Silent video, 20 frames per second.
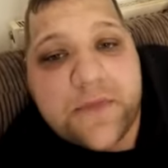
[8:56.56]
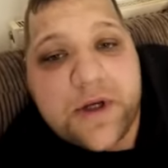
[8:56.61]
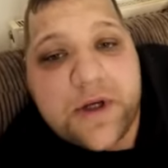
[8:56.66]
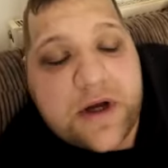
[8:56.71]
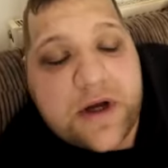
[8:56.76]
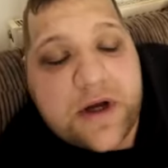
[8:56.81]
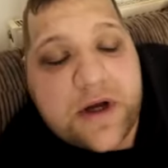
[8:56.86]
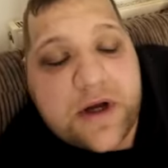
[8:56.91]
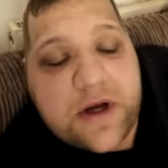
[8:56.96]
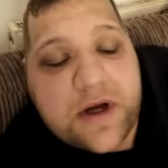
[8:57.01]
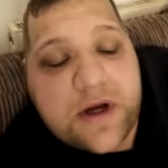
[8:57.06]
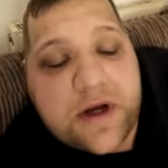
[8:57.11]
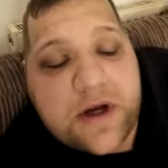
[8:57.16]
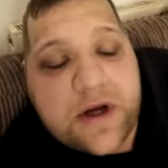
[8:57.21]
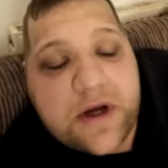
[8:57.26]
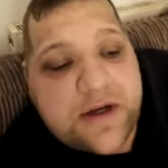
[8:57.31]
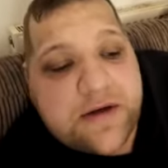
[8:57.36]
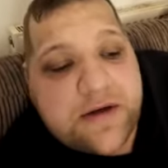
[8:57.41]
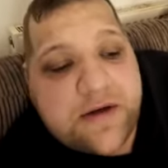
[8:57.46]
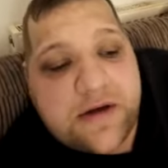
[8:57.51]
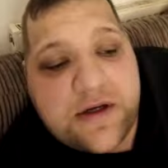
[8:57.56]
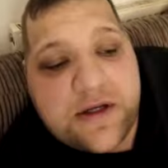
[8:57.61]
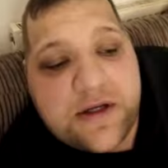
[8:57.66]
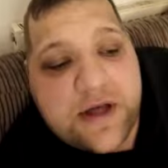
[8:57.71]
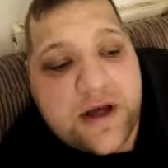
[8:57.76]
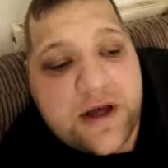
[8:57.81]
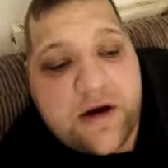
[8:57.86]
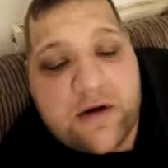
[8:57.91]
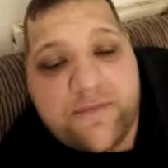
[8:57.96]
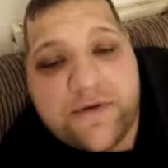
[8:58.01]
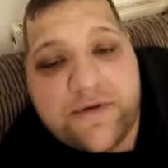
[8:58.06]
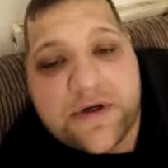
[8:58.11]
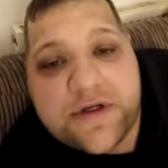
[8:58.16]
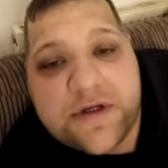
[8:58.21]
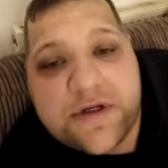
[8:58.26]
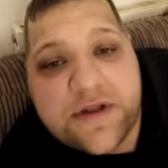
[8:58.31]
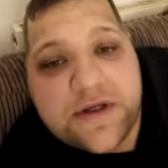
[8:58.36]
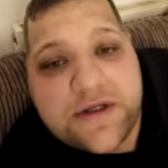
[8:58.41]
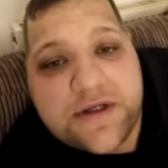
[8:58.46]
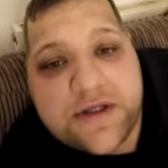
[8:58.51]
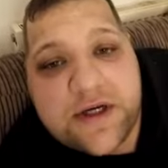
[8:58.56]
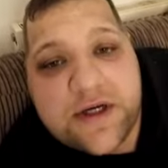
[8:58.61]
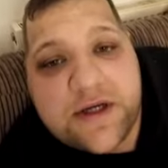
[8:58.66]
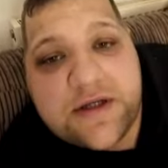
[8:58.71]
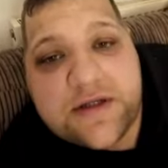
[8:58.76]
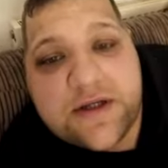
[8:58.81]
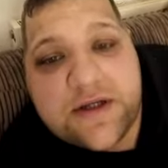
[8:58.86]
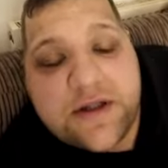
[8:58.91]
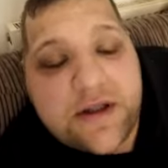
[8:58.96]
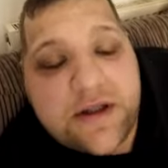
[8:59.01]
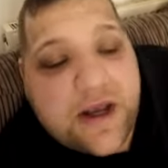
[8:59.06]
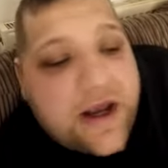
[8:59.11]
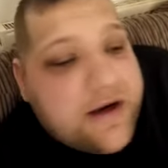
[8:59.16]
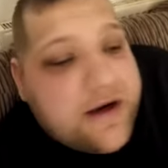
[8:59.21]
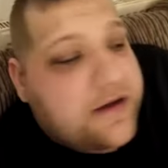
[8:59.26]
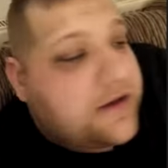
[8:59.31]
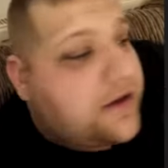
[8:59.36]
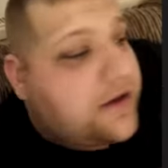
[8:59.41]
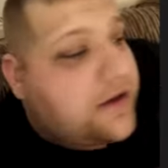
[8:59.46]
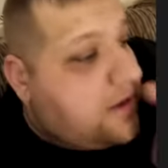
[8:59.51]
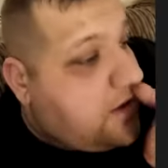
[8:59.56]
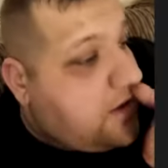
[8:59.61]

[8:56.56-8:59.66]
Um, and yeah, obviously the scenes at the end